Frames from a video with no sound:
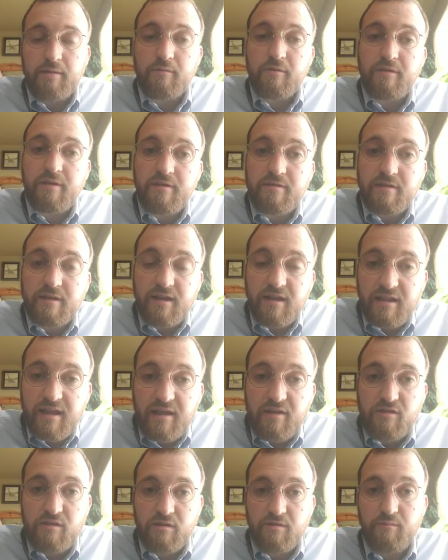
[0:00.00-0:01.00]
and release a
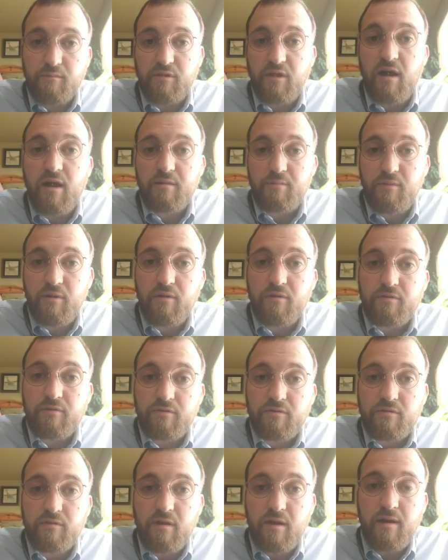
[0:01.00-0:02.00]
collection of blog
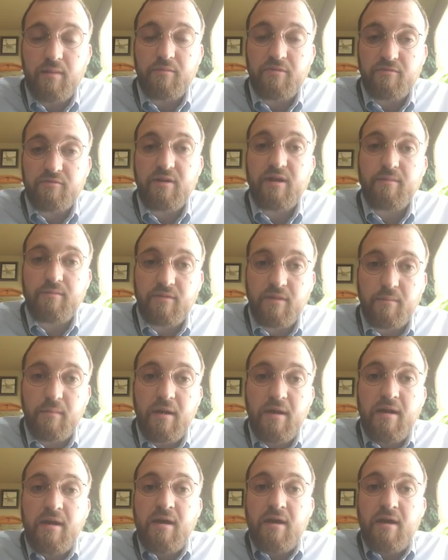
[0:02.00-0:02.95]
posts, 3 of them,